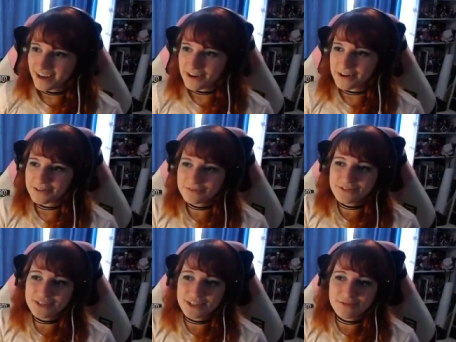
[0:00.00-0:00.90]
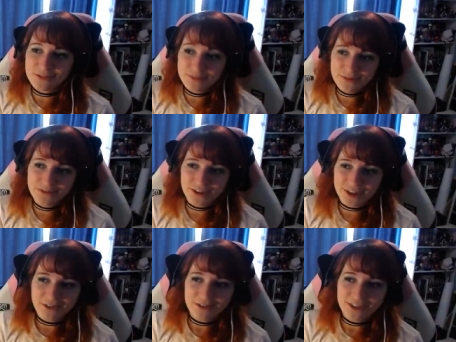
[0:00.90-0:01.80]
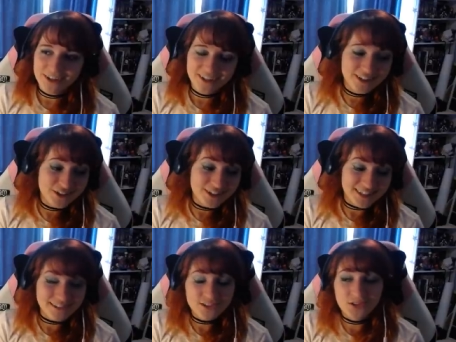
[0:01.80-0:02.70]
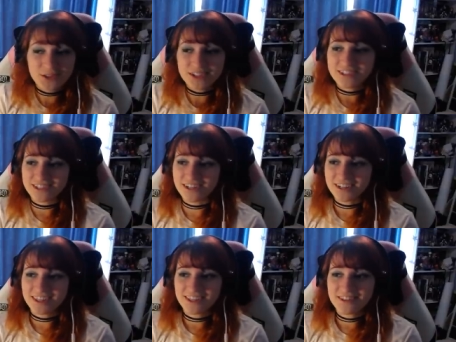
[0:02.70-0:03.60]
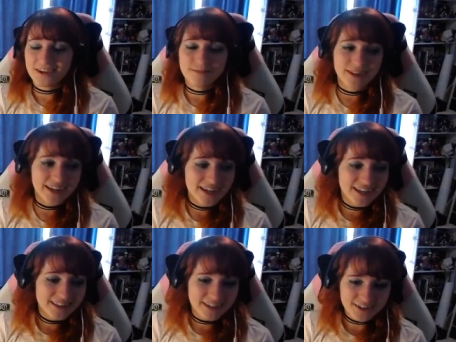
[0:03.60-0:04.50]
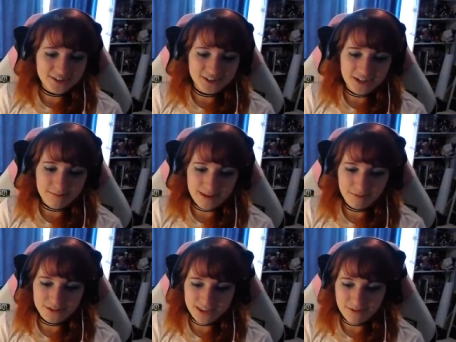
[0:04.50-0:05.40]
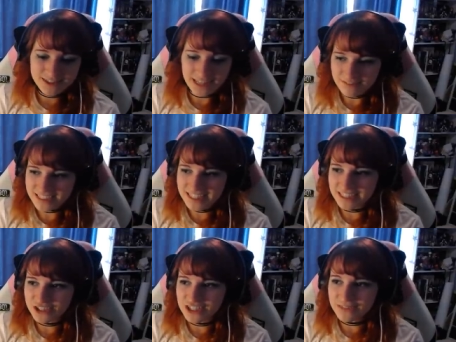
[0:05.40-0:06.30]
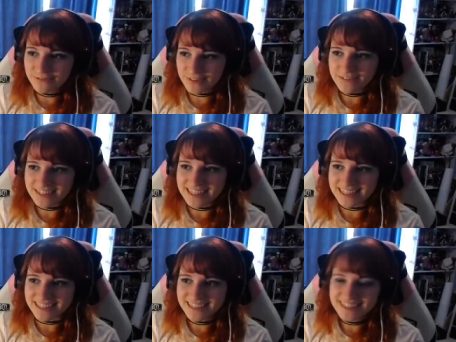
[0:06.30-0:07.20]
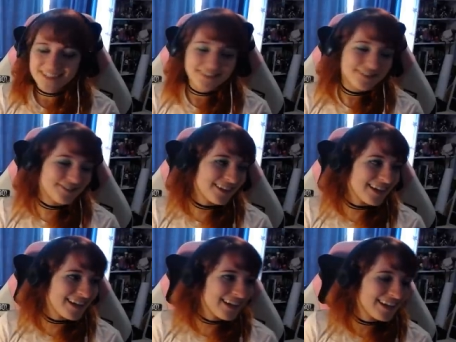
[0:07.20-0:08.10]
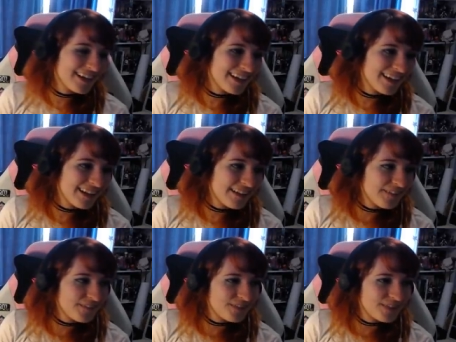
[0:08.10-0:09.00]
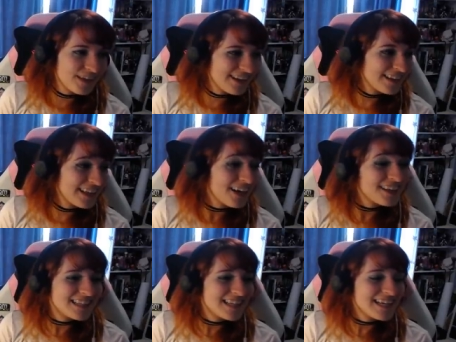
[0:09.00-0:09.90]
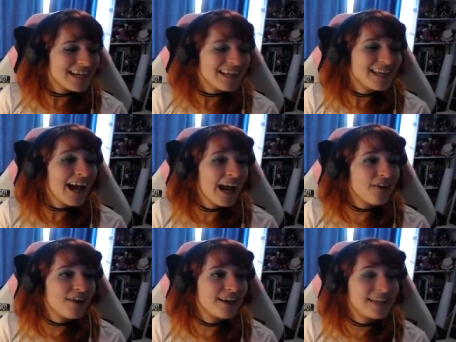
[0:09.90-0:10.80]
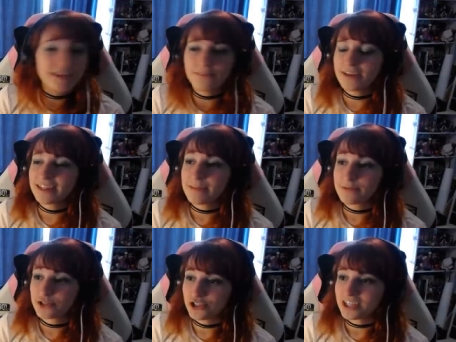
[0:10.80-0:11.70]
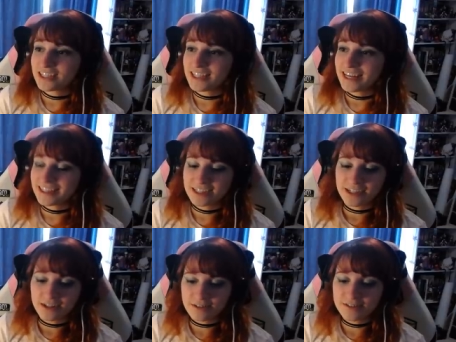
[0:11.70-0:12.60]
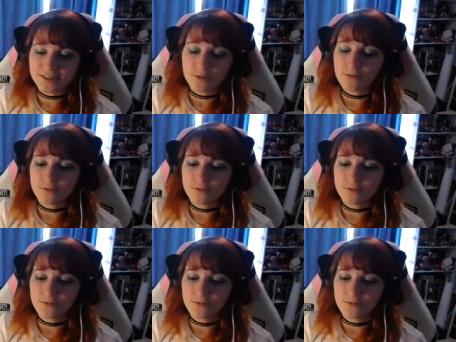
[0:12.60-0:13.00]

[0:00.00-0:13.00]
of Team Ruby fucking with her because she is two years younger than them. Like they all started at Beacon when they were seventeen, and she's fifteen. So like, there there is the inherent giving them shit, like the the